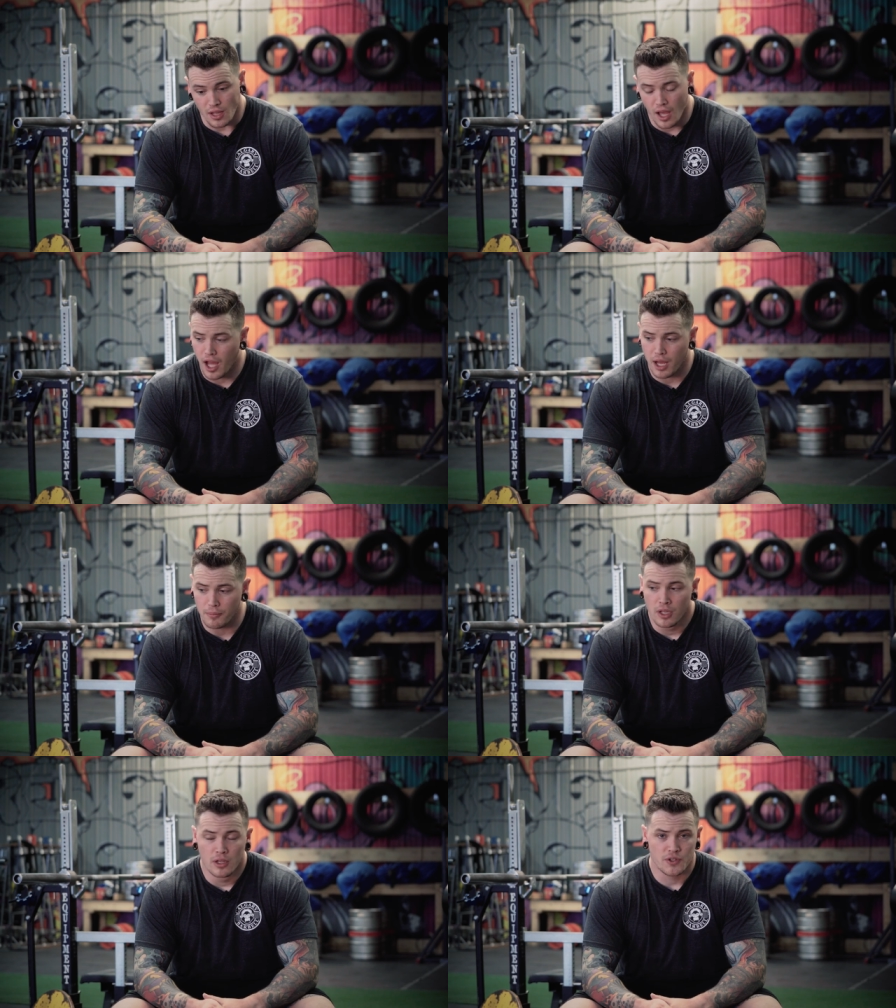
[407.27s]

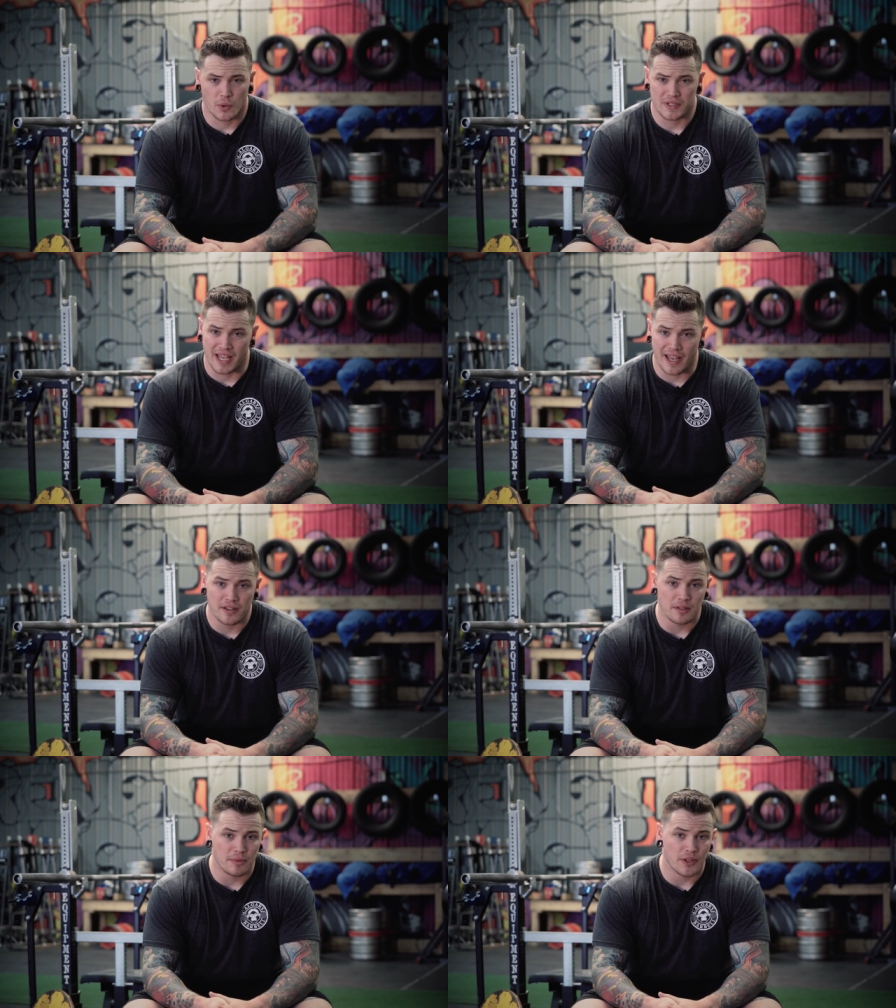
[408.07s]
Um, towards the
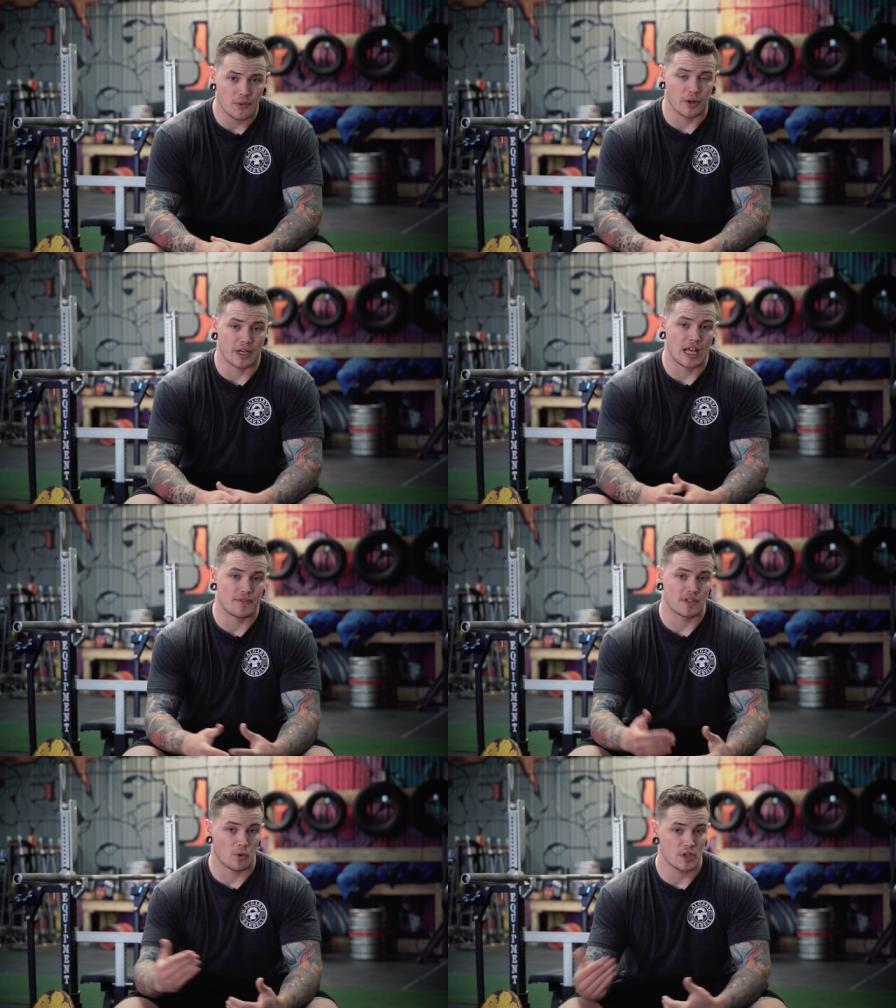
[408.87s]
end of the month, we're gonna
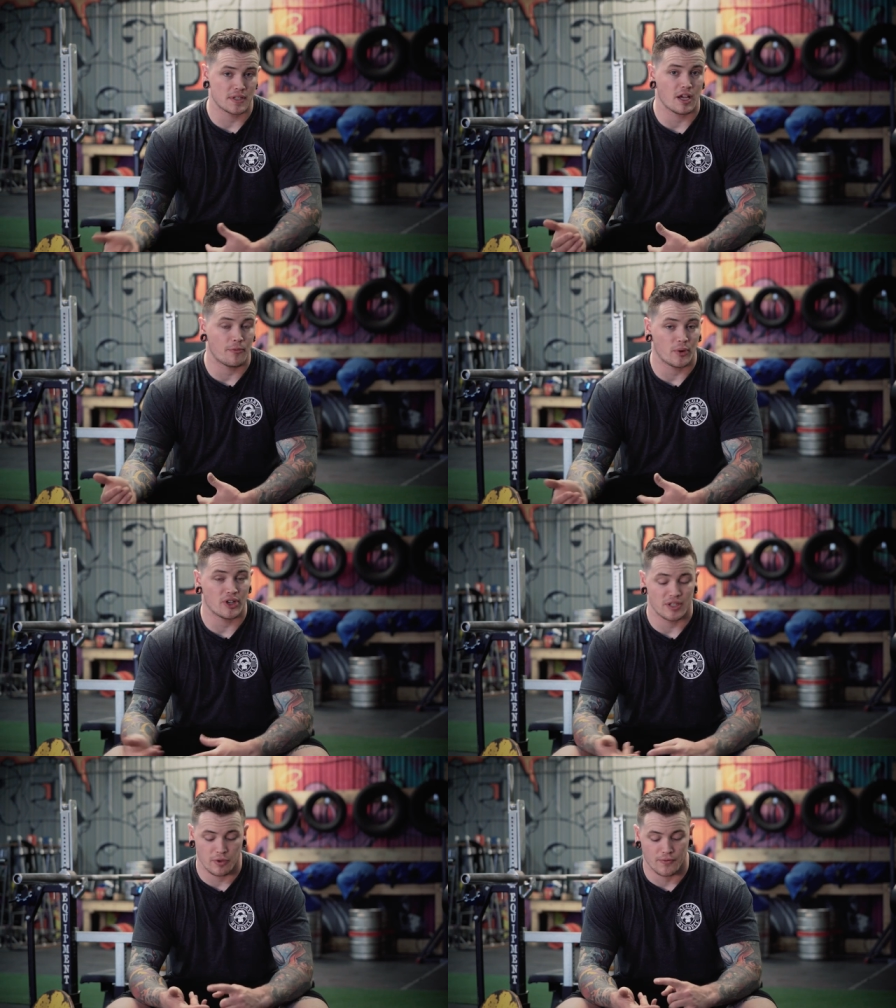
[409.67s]
have some more stuff
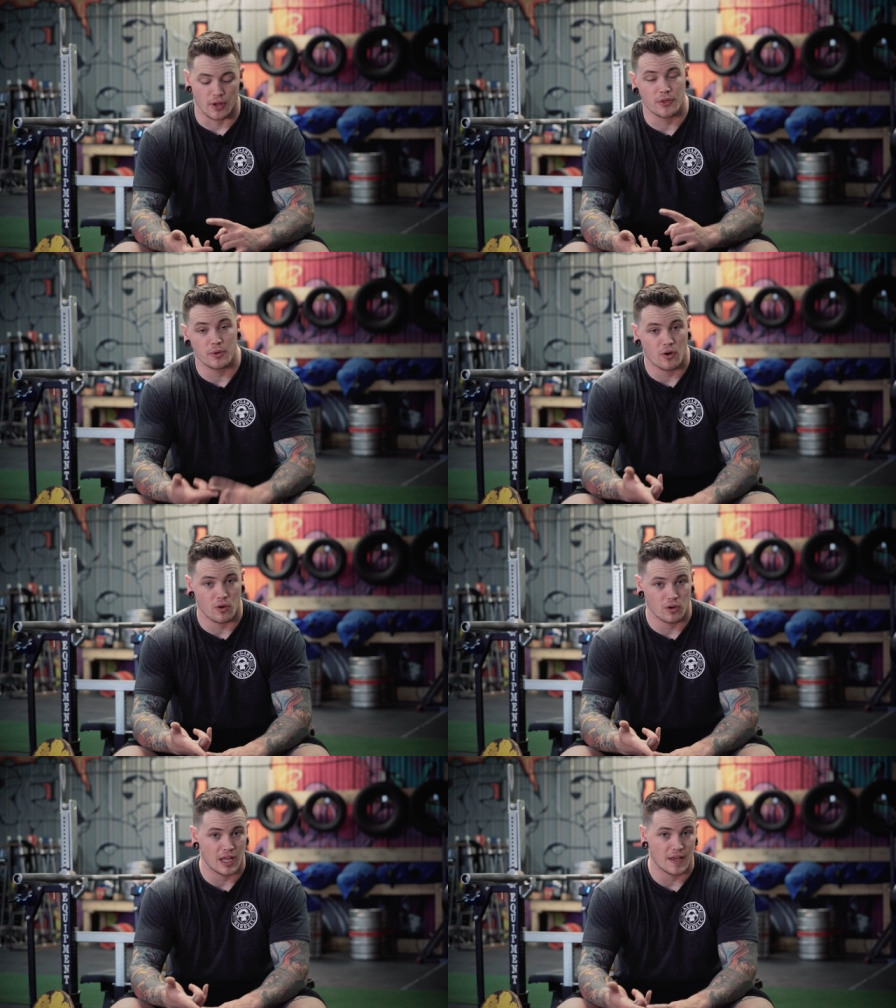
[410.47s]
printed. We've got three
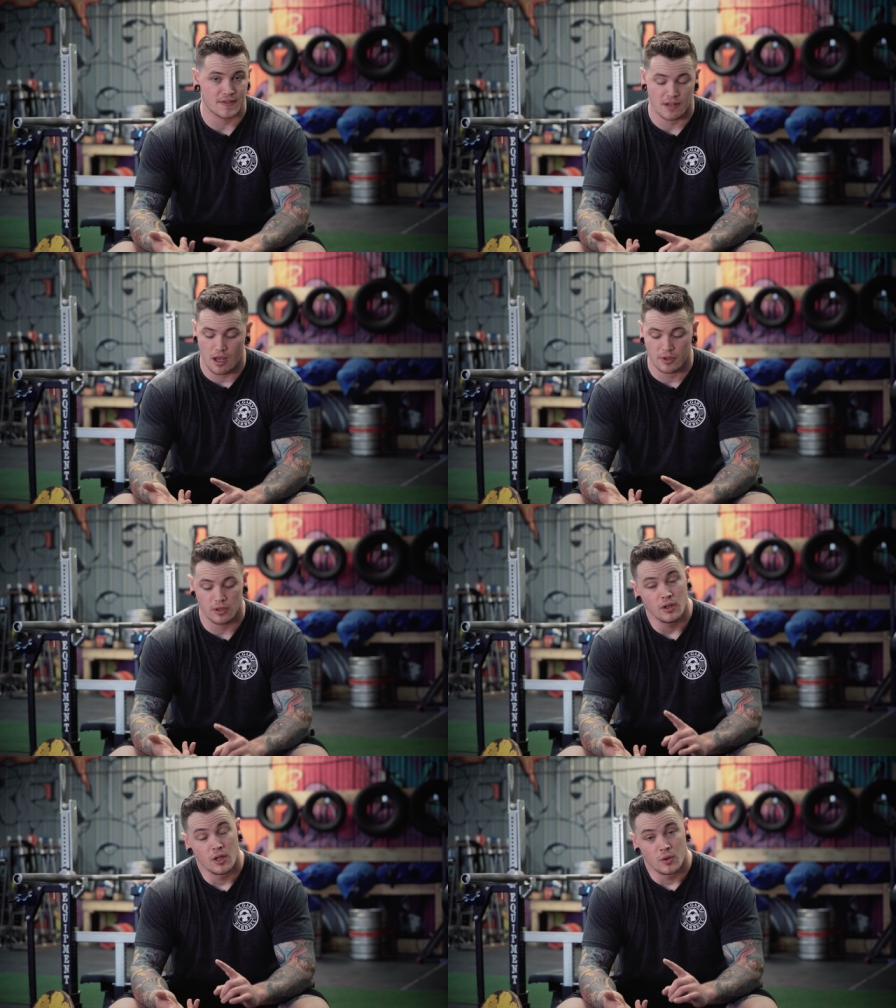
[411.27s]
quarter lengths coming.